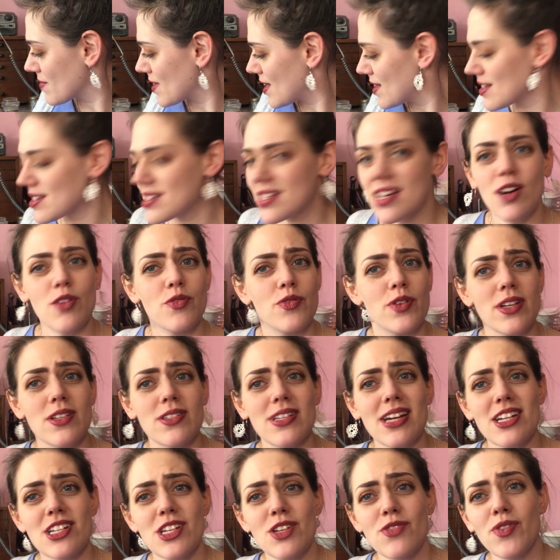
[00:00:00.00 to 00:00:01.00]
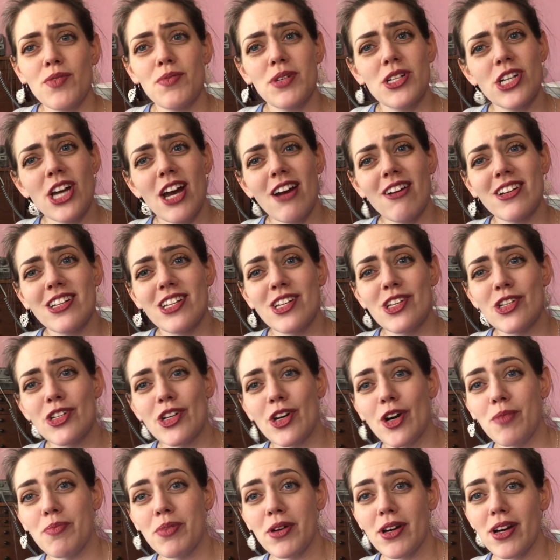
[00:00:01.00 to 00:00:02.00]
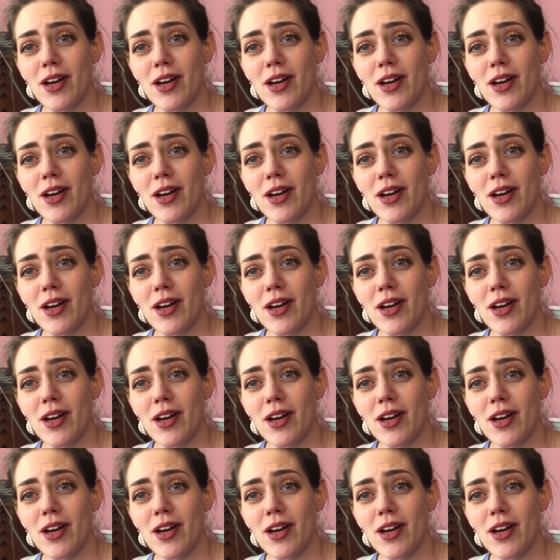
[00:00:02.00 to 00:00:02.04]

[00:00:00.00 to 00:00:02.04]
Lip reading: This outfit is actually from a charity shop.